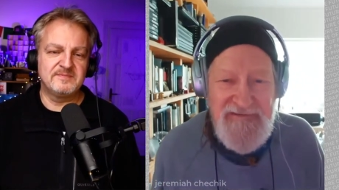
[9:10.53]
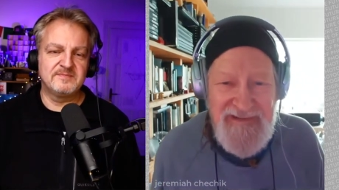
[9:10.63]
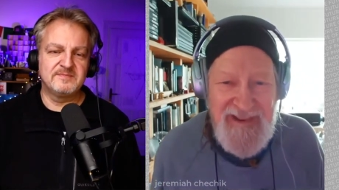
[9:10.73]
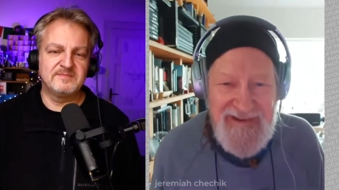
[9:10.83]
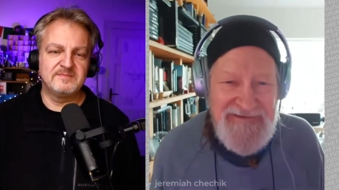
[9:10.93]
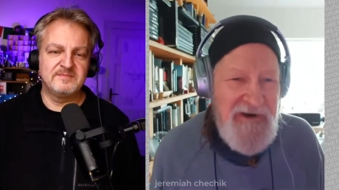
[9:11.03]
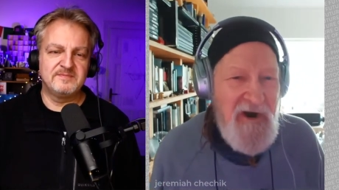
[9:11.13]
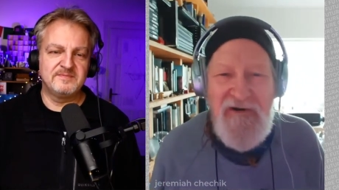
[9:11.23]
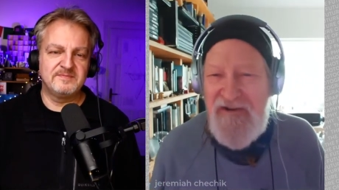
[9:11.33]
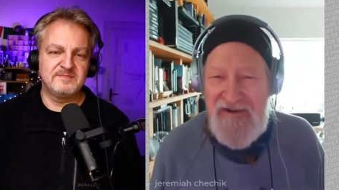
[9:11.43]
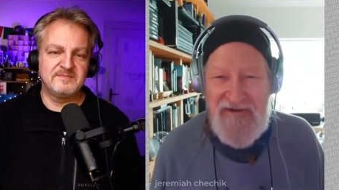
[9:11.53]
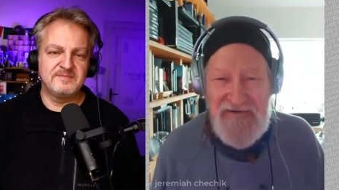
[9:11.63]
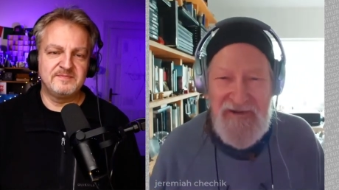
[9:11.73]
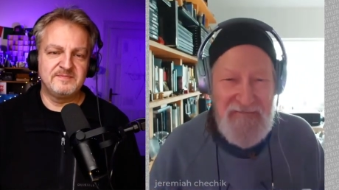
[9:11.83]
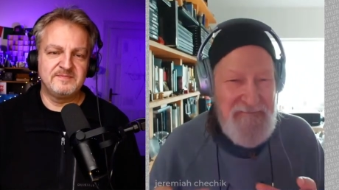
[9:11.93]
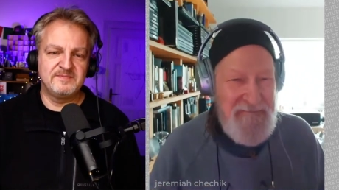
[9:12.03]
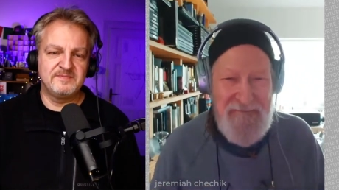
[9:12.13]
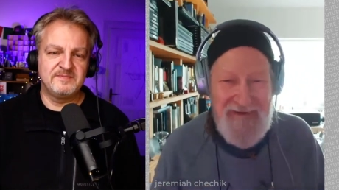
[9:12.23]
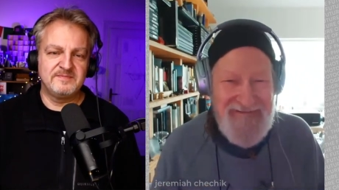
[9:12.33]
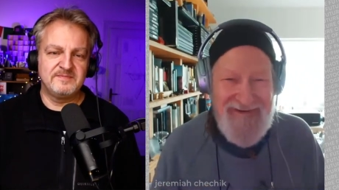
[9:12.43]
Speaker 1: it's the Antarctic. You're not
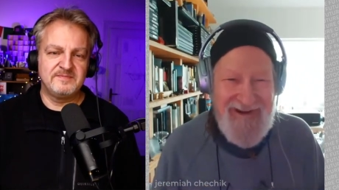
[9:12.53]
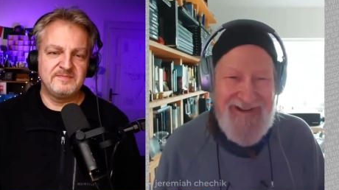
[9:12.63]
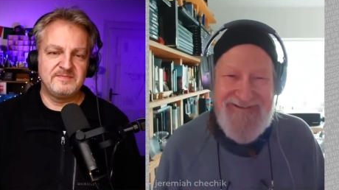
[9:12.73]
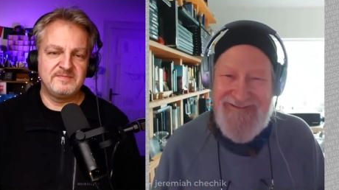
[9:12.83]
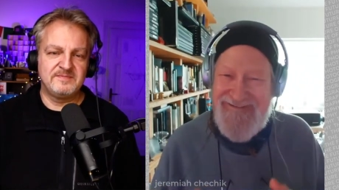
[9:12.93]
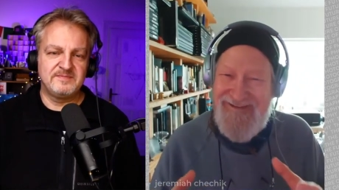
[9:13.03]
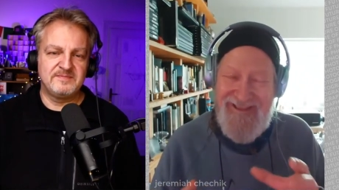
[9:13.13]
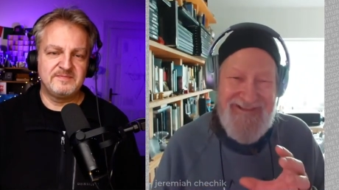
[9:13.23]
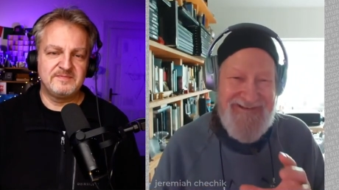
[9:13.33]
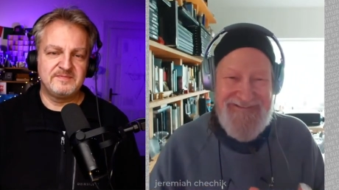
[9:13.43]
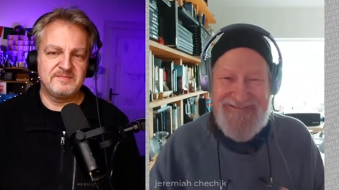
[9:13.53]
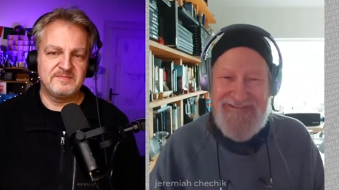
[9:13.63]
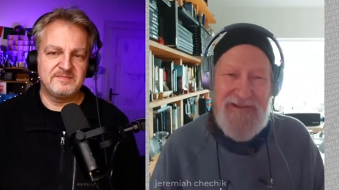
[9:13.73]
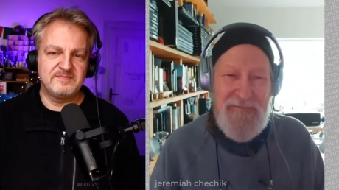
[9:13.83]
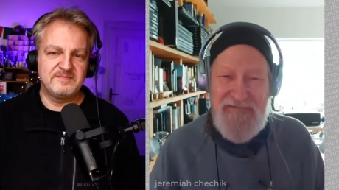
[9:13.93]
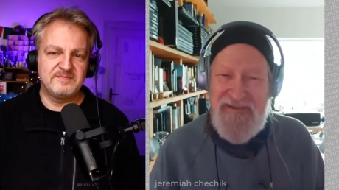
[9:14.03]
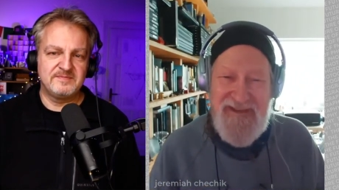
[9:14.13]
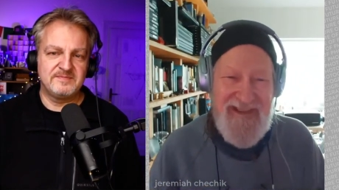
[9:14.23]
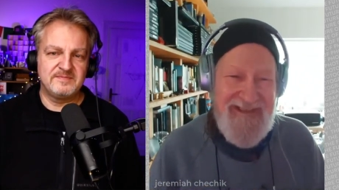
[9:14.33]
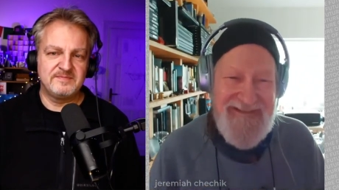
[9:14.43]
barehanded, and it's
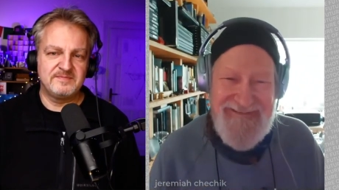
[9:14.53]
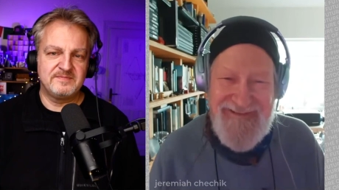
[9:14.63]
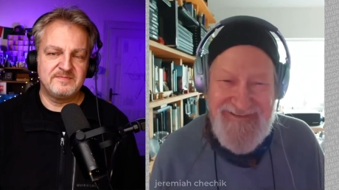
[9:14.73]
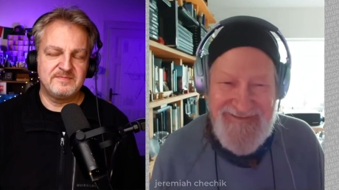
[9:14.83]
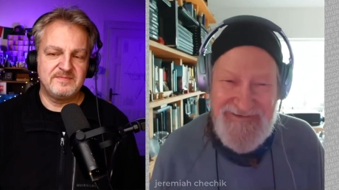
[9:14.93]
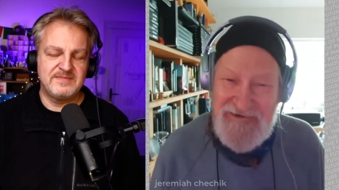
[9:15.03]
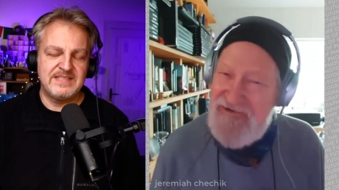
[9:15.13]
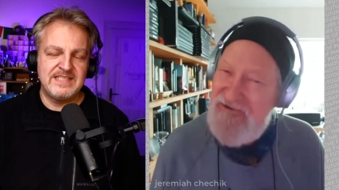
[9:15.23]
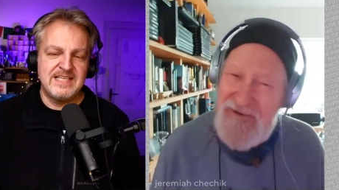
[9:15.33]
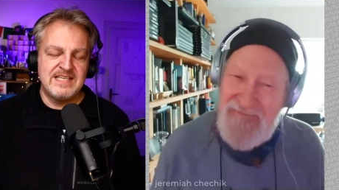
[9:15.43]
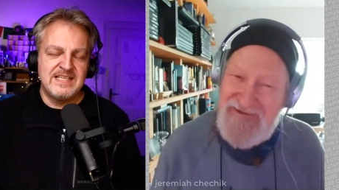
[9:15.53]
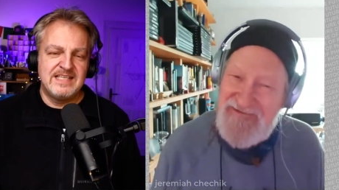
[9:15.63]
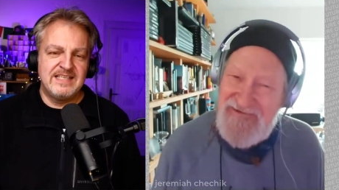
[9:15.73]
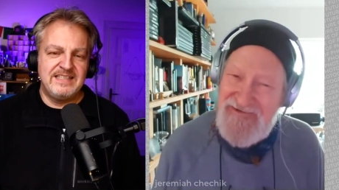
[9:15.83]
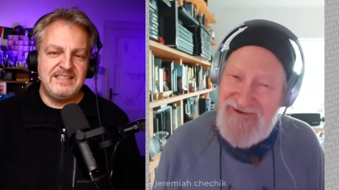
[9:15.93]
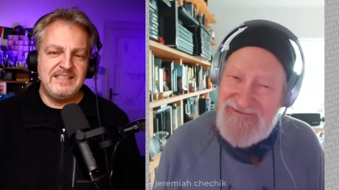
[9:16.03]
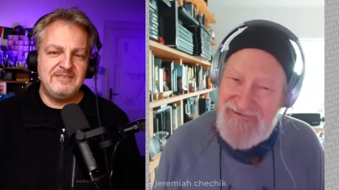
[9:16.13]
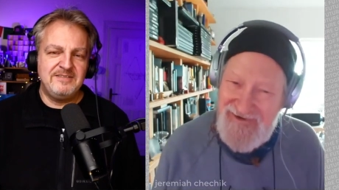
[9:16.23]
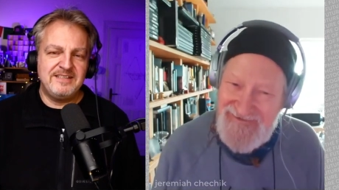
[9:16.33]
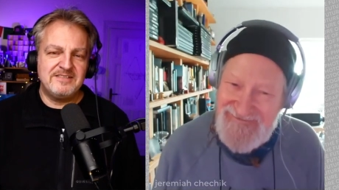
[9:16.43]
clumsy, and the ergonomics are not. You
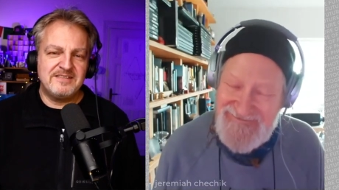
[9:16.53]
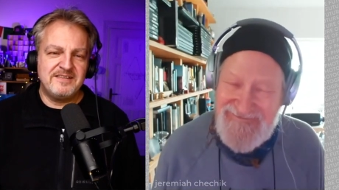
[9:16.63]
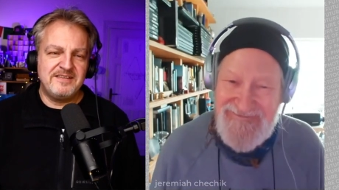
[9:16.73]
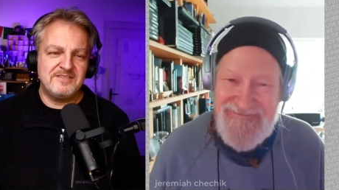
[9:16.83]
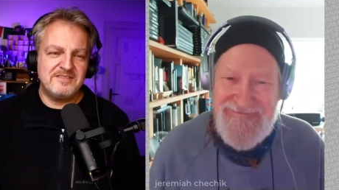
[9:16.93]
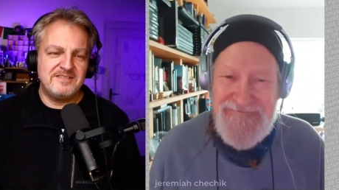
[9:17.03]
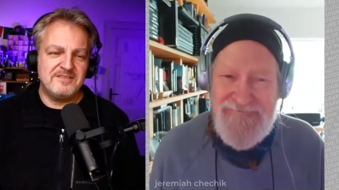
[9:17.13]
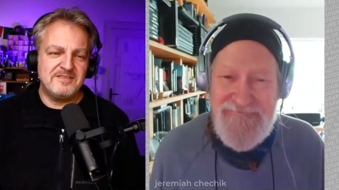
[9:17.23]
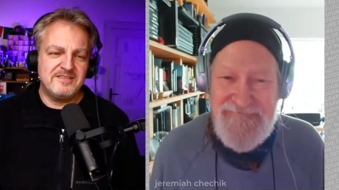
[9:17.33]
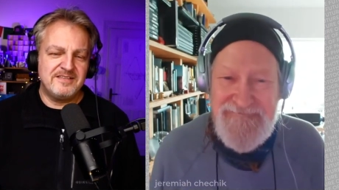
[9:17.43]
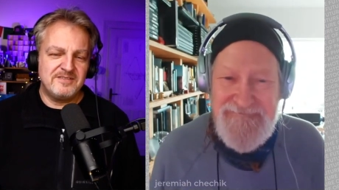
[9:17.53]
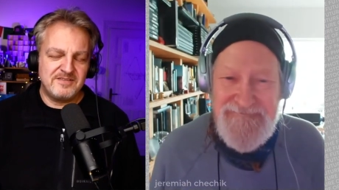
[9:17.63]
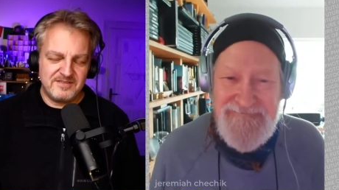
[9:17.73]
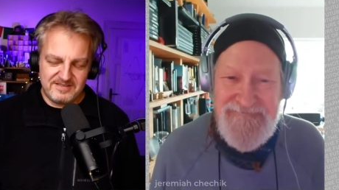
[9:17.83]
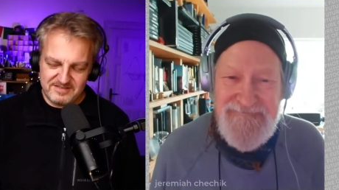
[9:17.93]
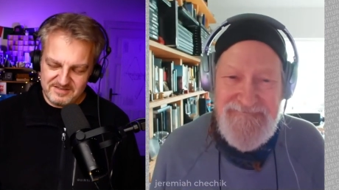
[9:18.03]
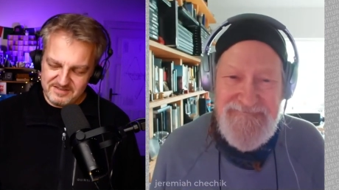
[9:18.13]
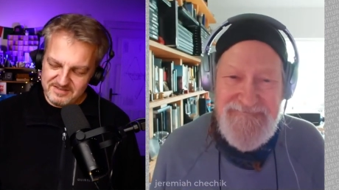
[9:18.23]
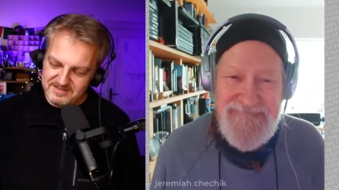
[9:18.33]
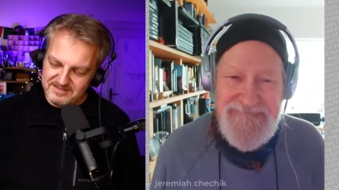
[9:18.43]
know,
Speaker 2: great. there's there's there's a there's a there's
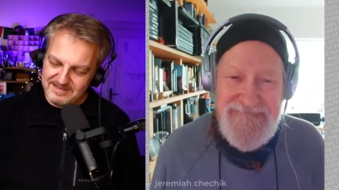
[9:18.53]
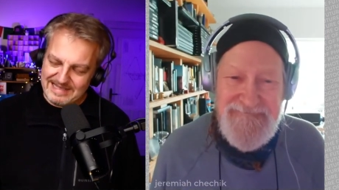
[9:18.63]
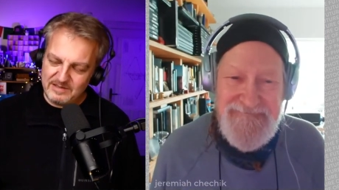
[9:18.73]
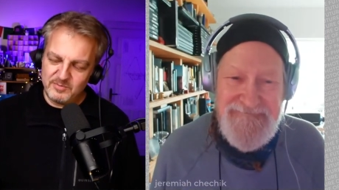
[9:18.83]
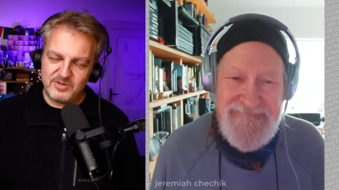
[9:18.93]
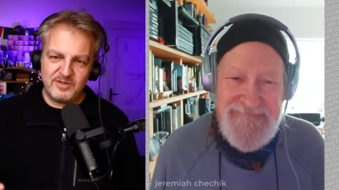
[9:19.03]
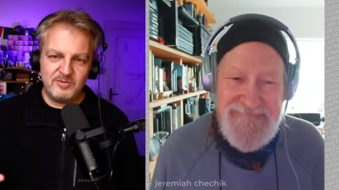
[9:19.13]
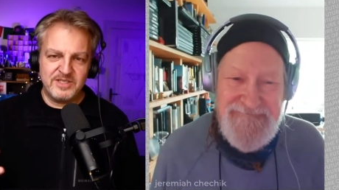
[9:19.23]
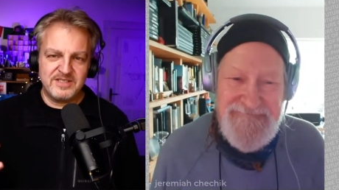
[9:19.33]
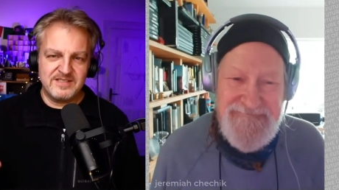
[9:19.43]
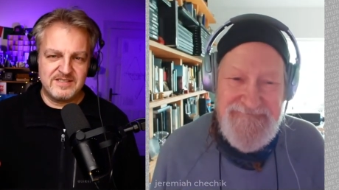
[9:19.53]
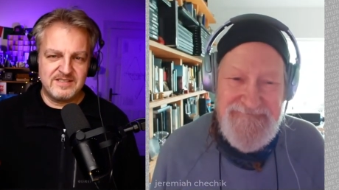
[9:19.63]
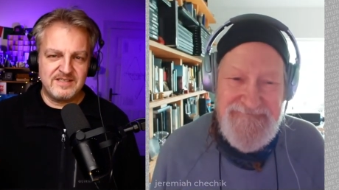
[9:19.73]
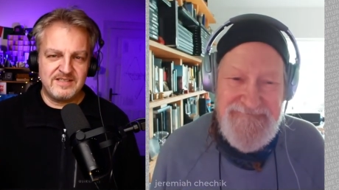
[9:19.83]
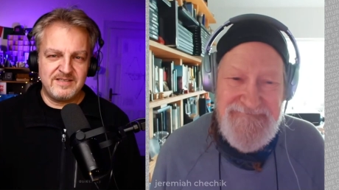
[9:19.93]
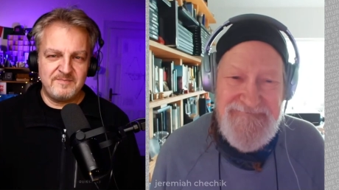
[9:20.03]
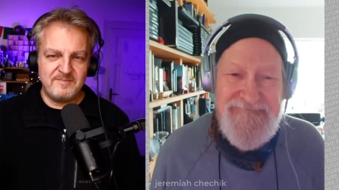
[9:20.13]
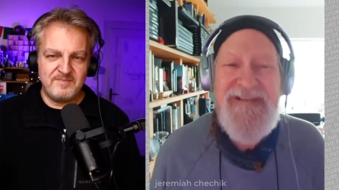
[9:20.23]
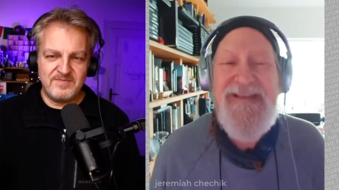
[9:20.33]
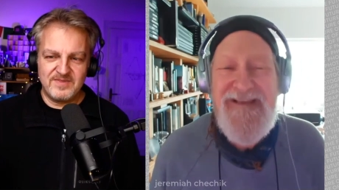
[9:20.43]
a little helper which is.
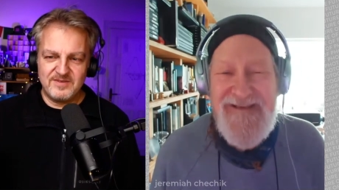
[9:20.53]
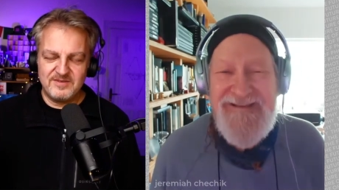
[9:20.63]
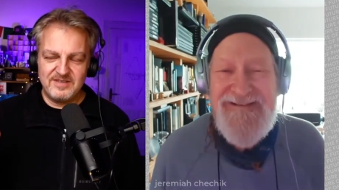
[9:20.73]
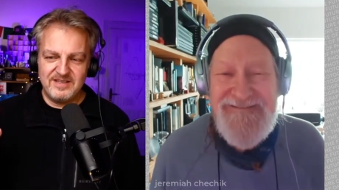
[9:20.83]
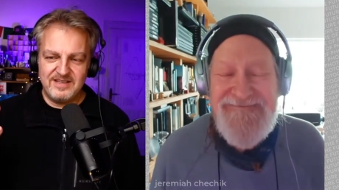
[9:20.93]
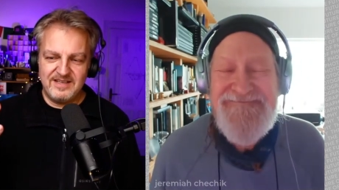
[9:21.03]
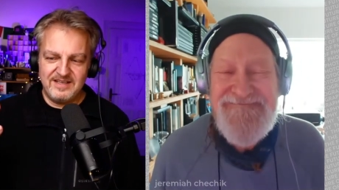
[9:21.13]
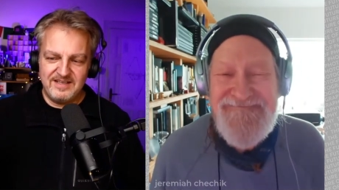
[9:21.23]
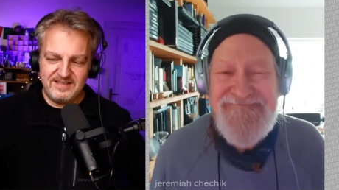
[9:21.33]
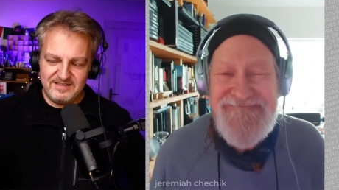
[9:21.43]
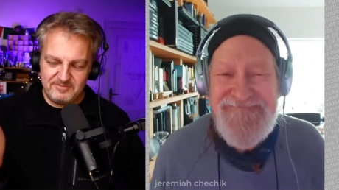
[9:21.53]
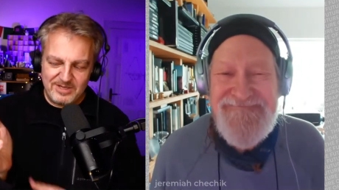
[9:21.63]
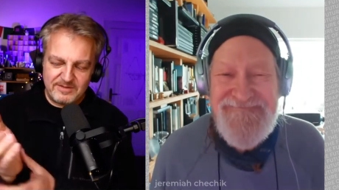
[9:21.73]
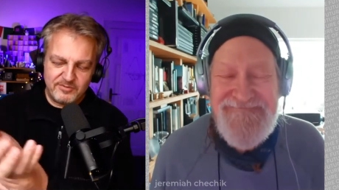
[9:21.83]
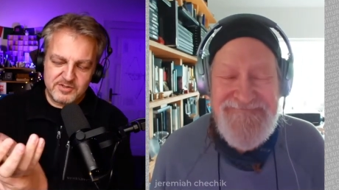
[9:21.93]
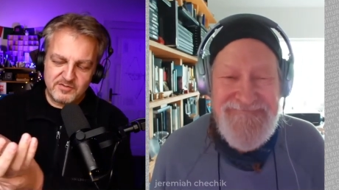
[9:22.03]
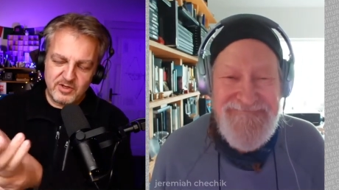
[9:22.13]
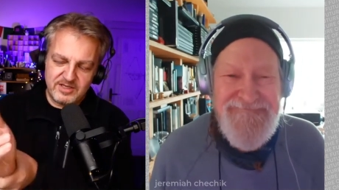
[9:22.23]
Um, yeah, I know. Uh, uh well, first of